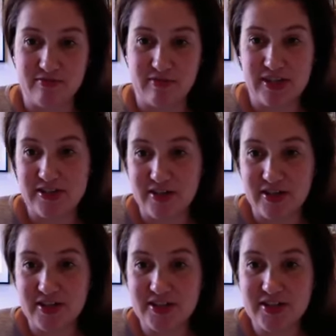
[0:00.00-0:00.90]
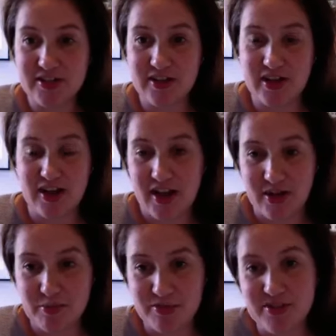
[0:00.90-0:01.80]
research and
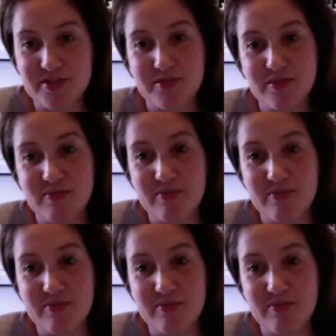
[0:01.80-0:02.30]
outputs